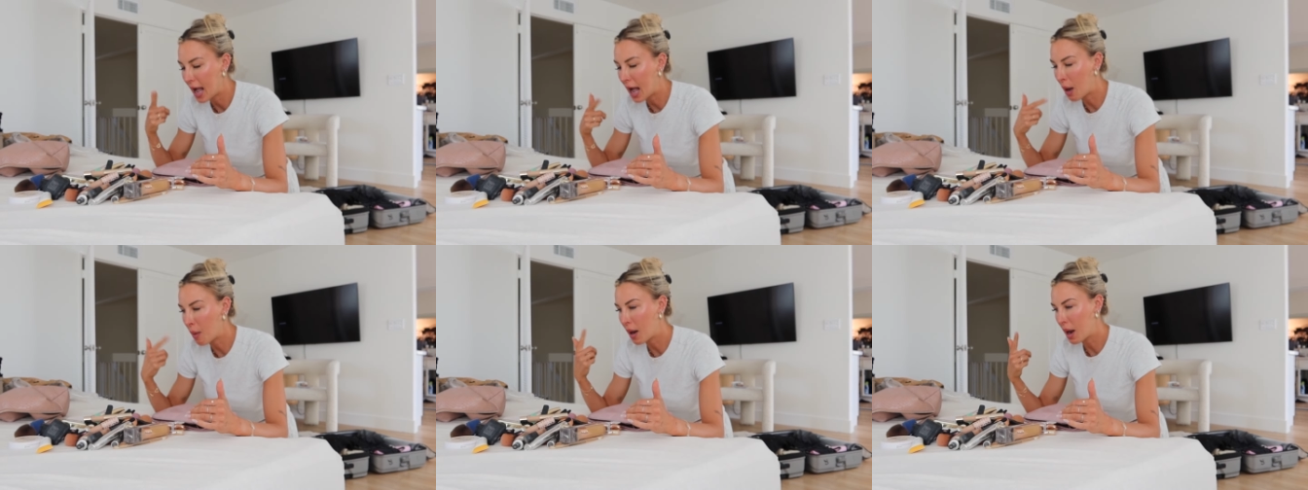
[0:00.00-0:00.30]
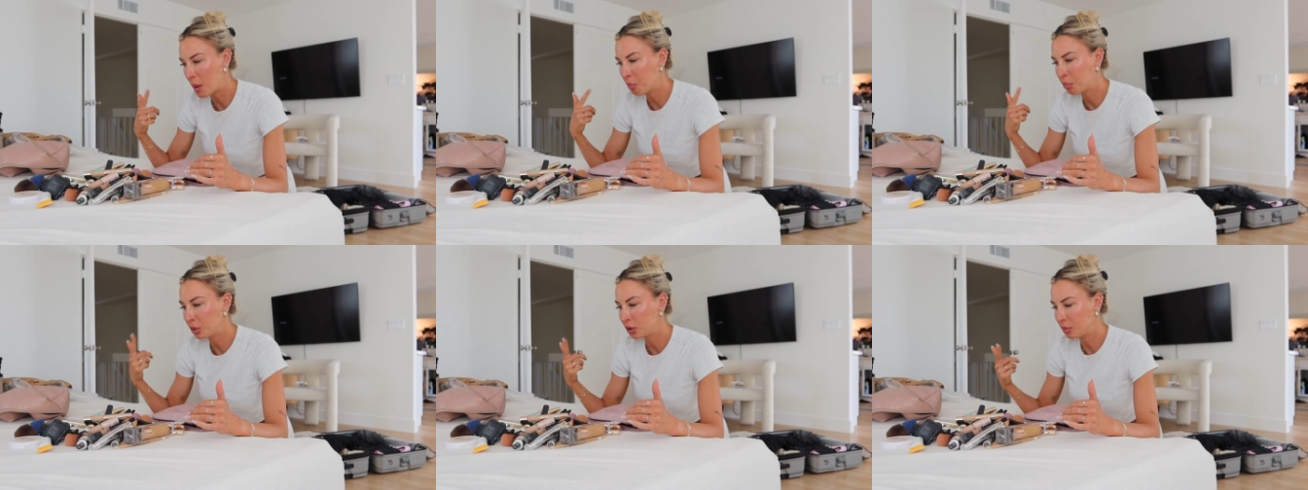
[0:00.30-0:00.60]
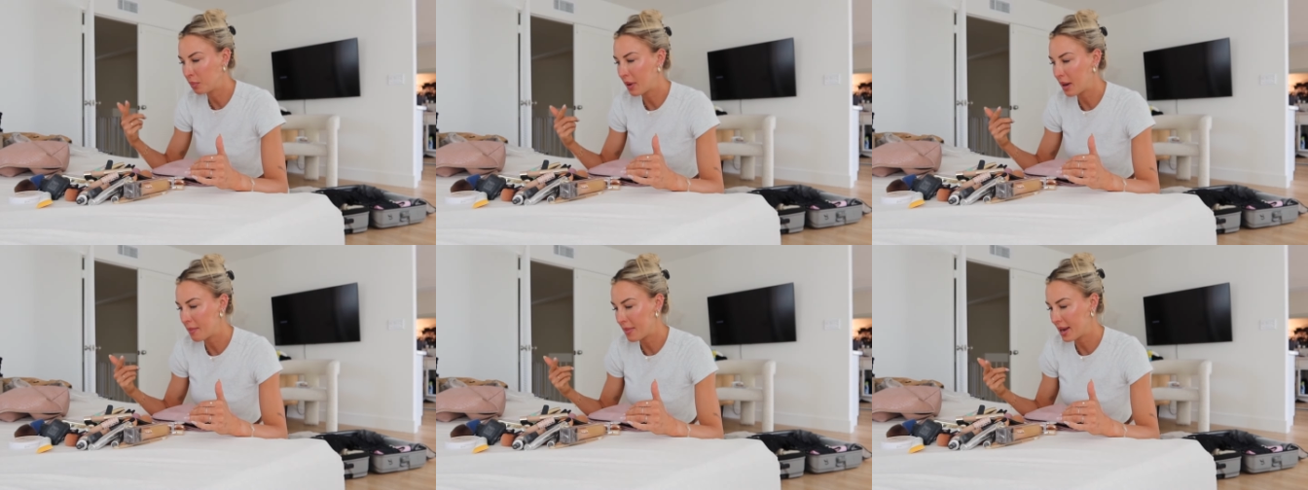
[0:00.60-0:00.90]
how I
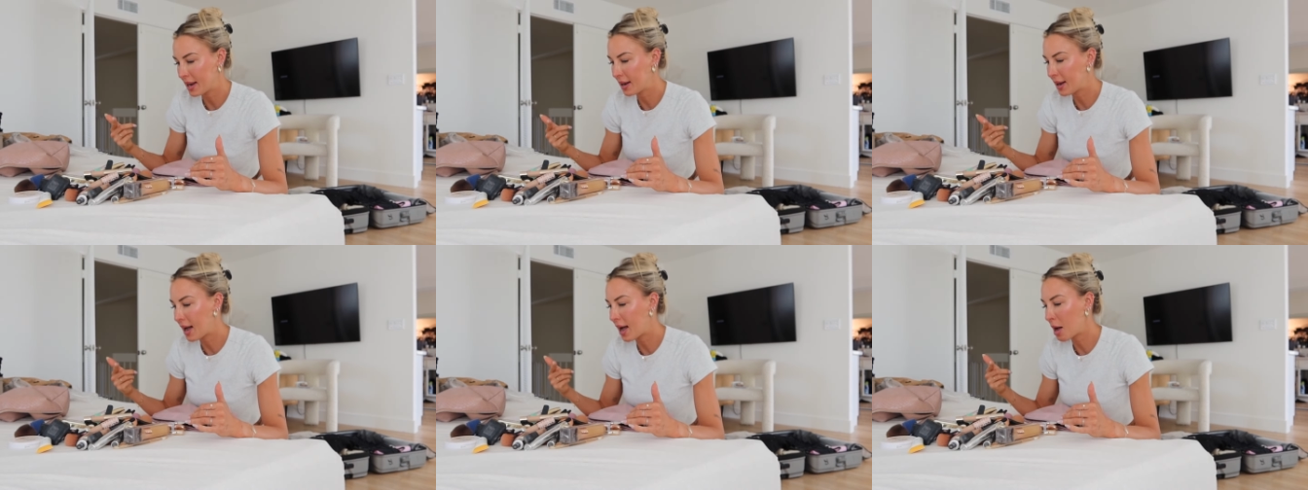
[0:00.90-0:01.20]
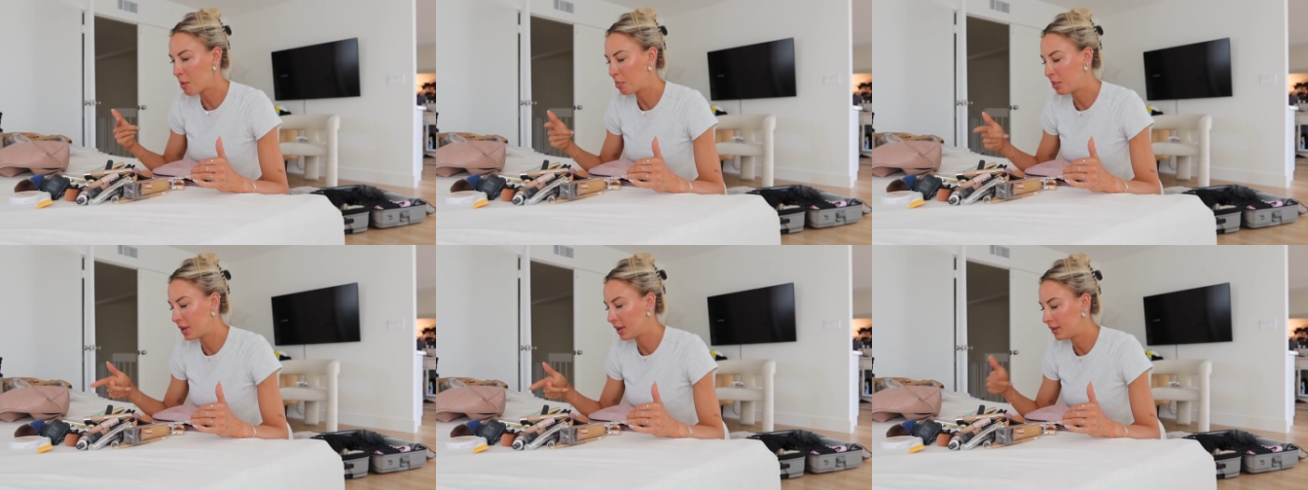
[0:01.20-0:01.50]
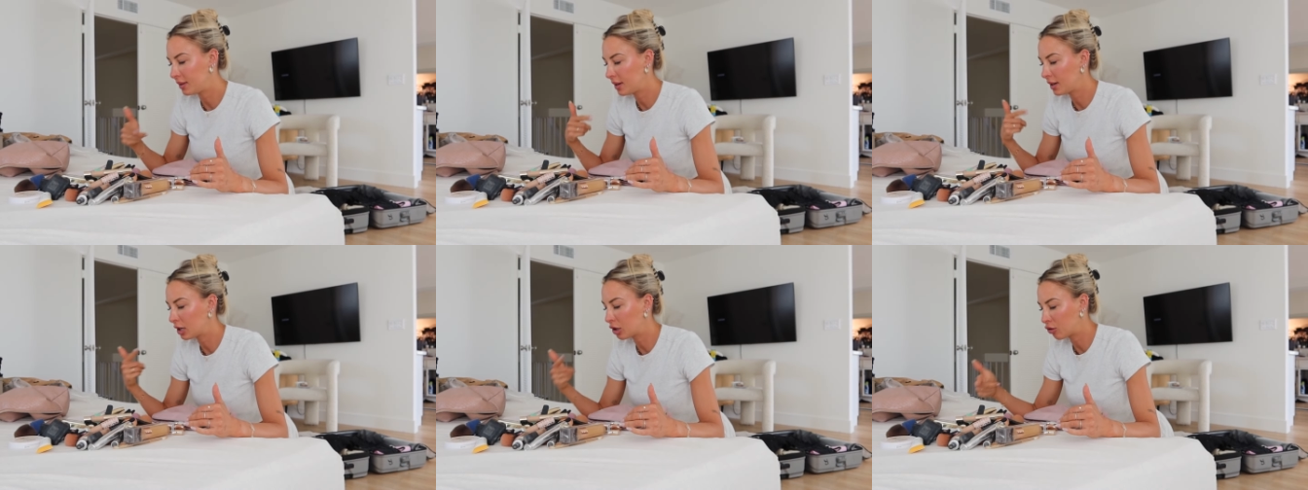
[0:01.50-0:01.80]
put my makeup
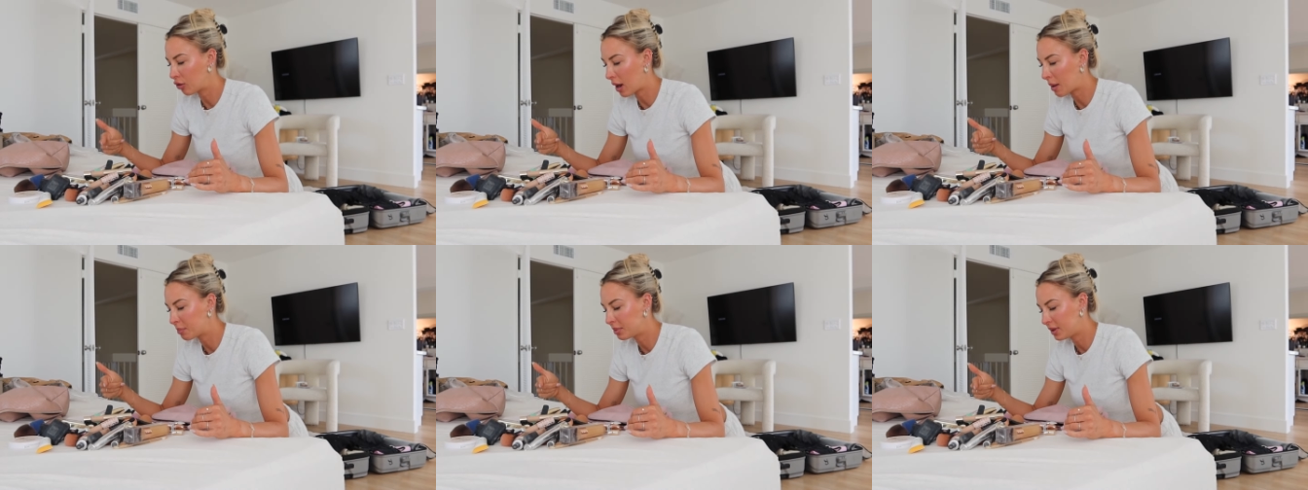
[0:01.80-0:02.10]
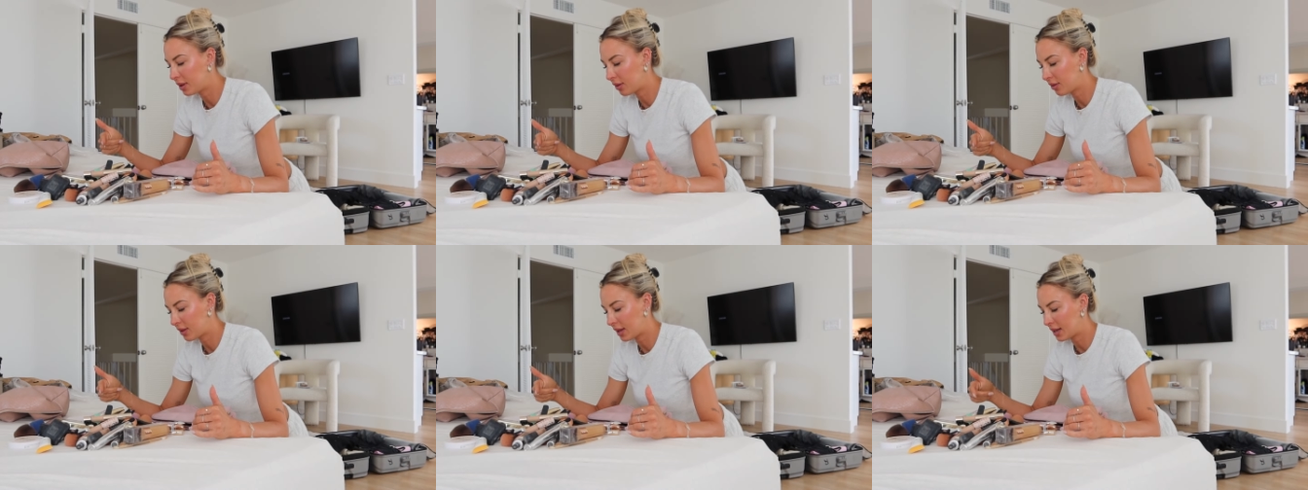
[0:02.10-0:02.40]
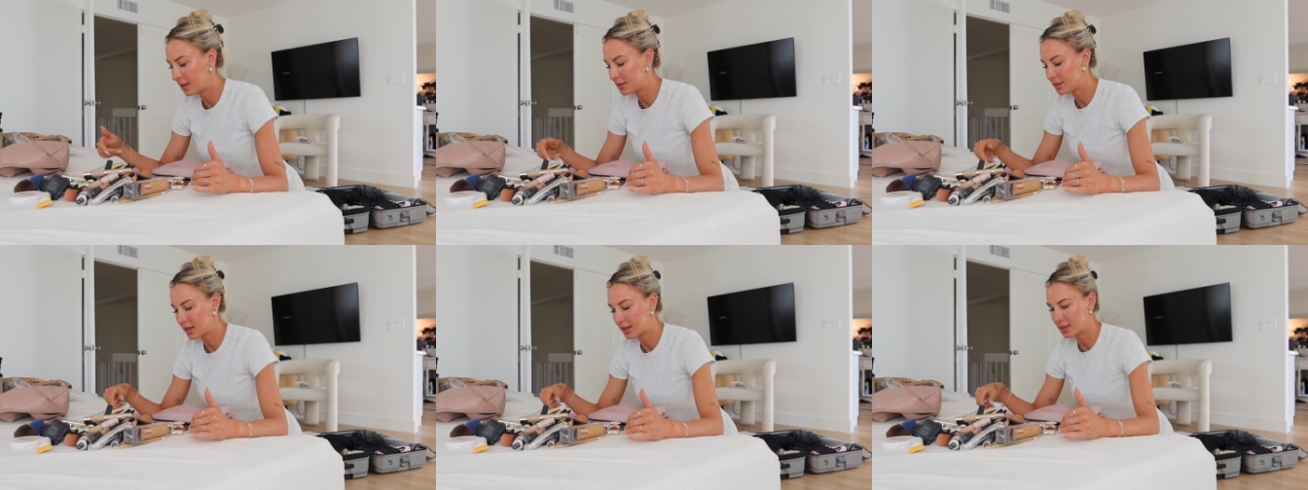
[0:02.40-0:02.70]
and then grab the
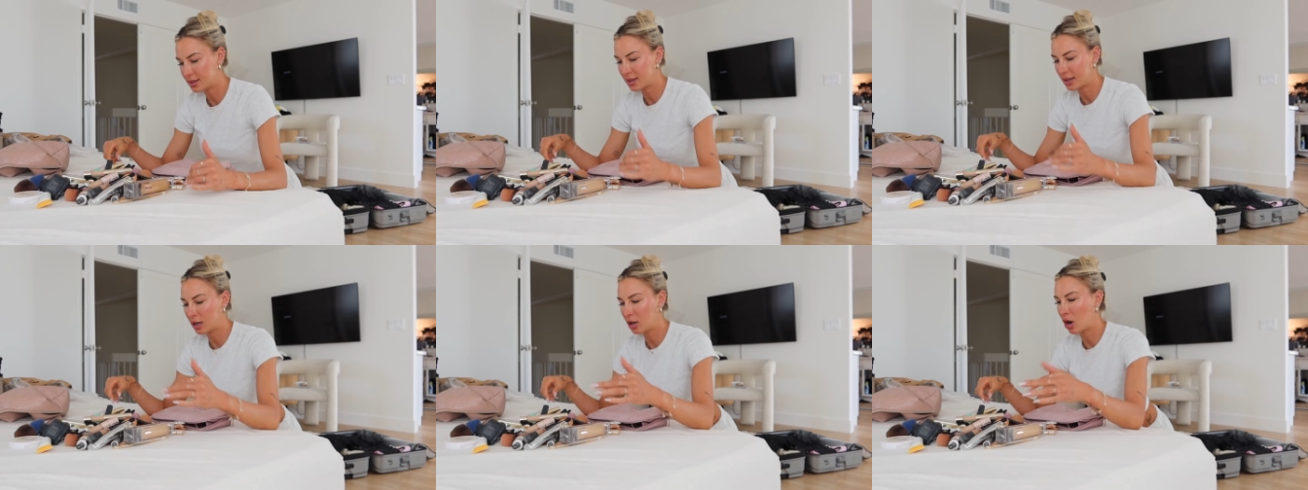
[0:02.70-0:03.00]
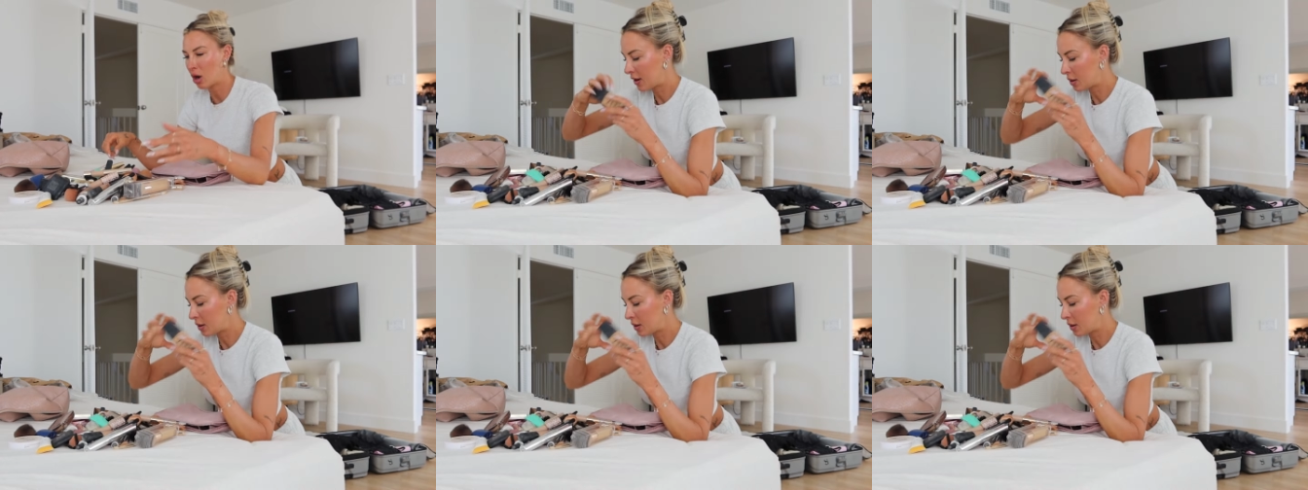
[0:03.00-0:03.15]
things as I go.